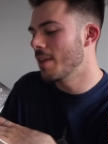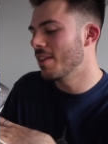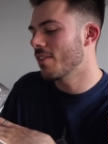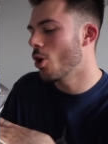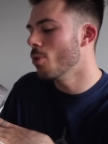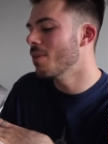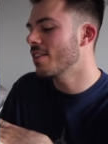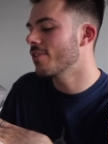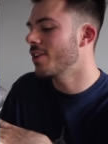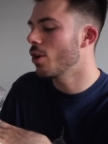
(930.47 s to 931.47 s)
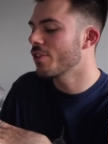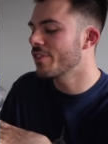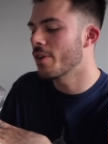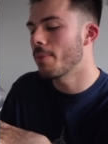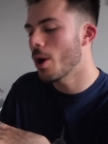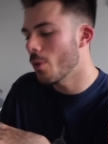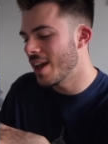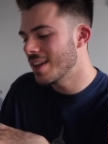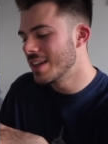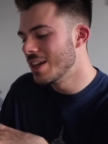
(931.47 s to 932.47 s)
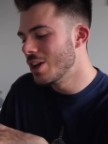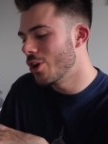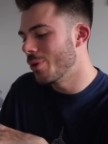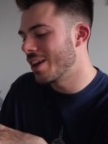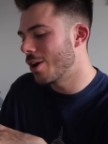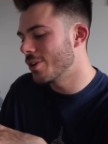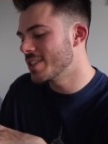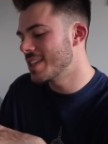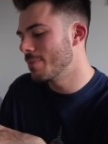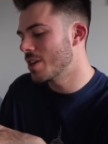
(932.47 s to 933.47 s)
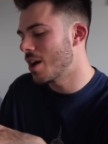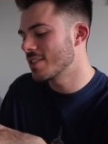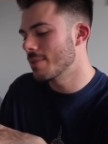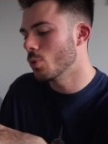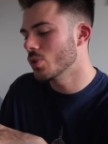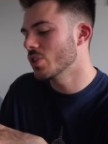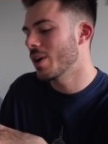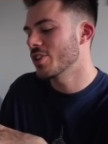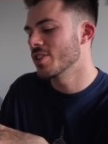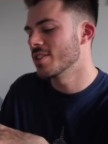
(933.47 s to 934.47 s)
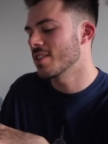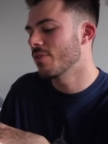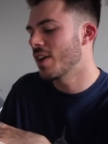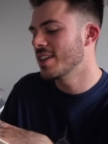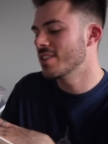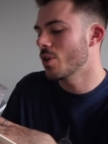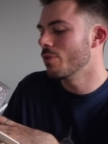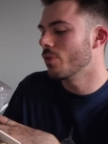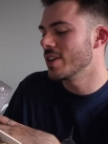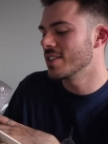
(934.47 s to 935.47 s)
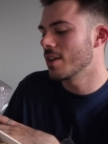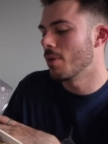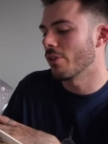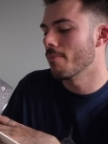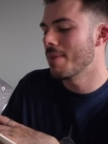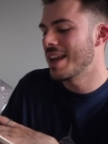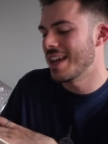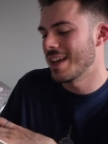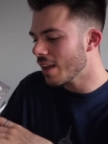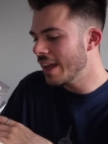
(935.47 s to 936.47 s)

He meets a homeless philosopher poet who encourages him to ask important questions and find his own voice among the many.